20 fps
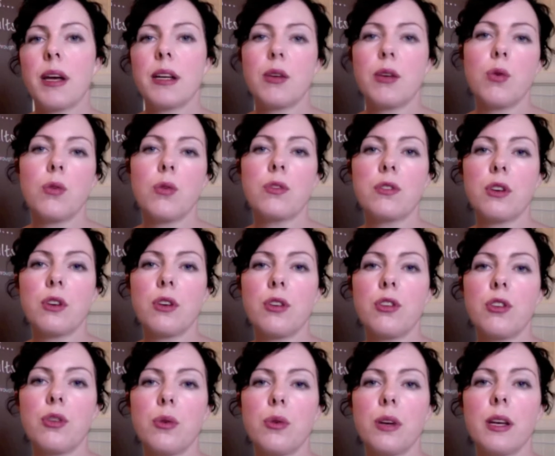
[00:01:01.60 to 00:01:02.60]
also
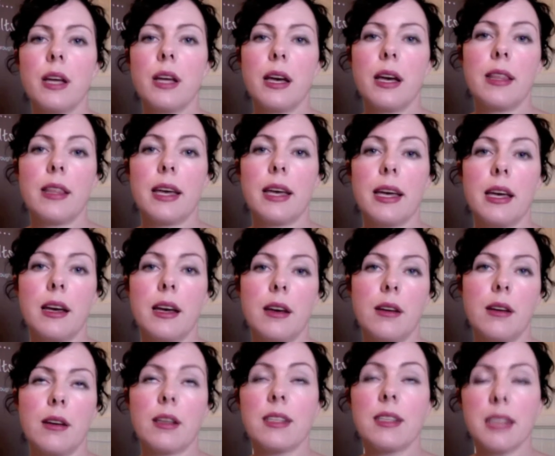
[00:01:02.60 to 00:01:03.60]
they
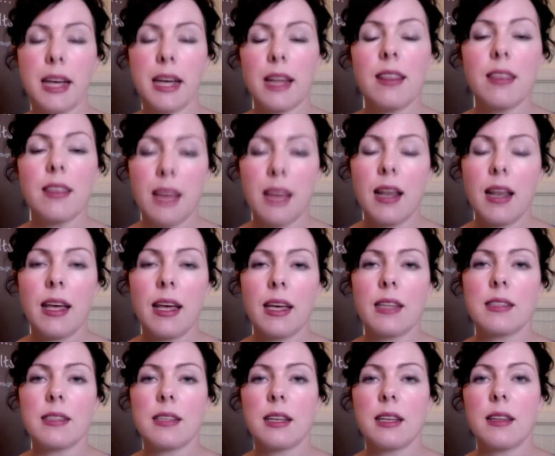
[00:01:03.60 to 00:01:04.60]
contain
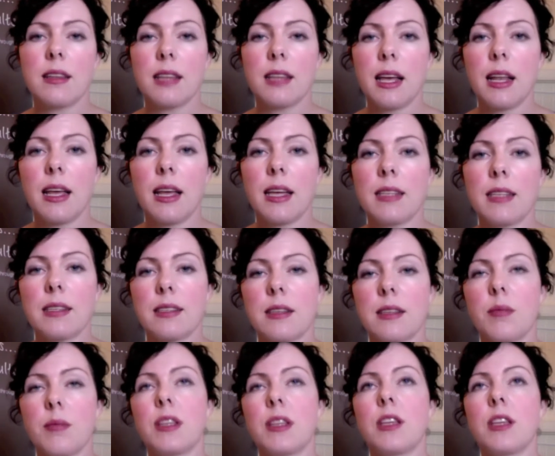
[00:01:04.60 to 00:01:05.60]
phthalates, and phthalates are
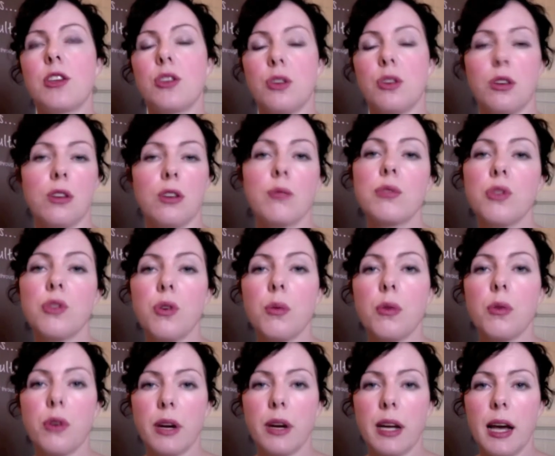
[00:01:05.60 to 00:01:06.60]
something that you can absorb
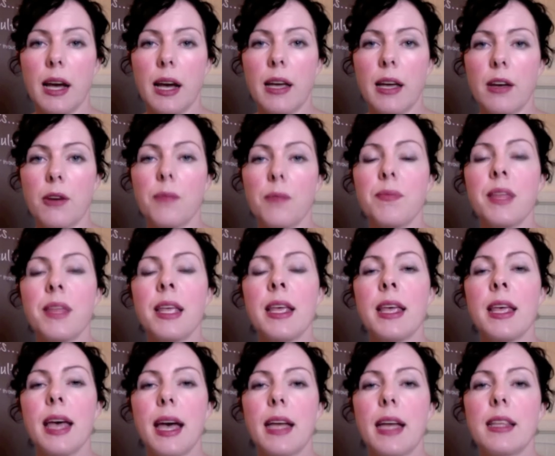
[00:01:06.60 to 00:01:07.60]
or inhale,
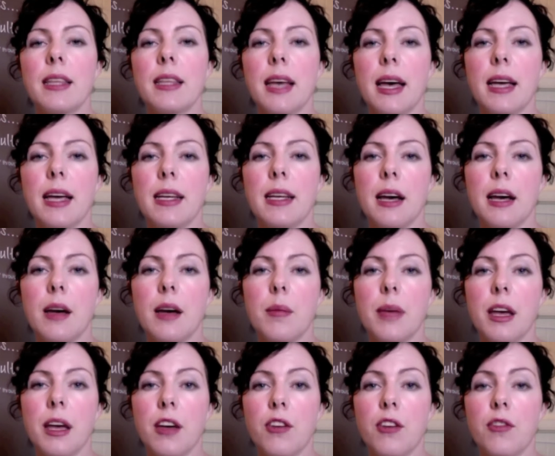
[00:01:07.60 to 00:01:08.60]
and that
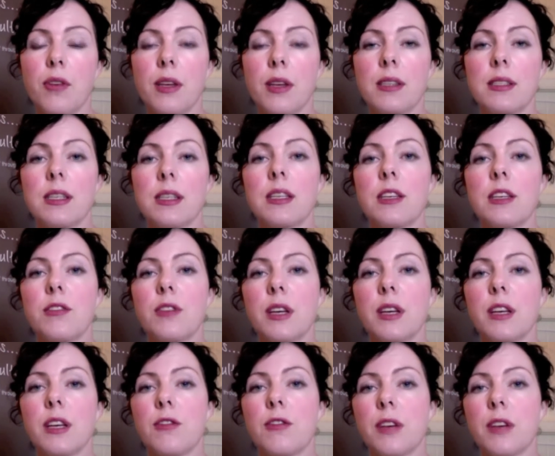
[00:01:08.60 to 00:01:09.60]
have a
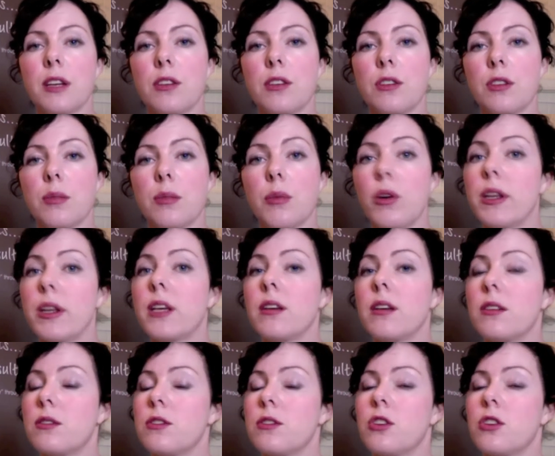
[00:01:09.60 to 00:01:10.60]
significant effect on the
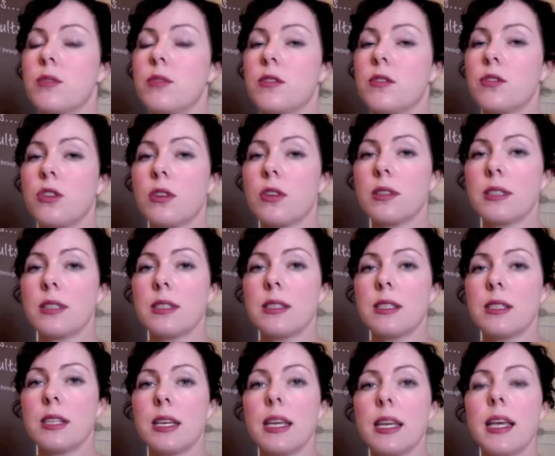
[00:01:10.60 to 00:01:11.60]
body in terms of
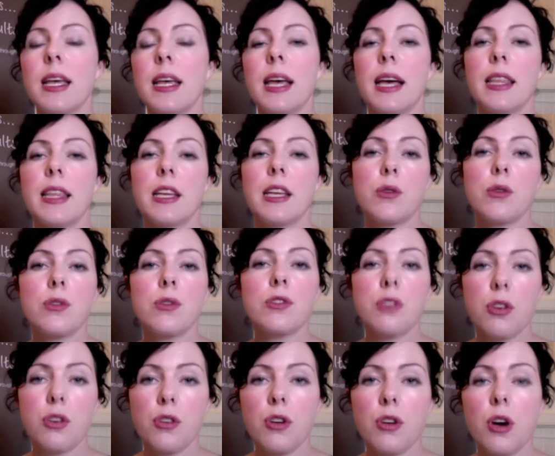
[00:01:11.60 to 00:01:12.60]
toxicity, and they're
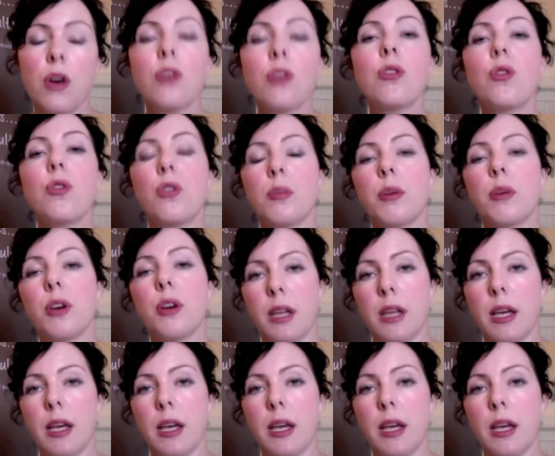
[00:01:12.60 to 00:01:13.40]
also known hormone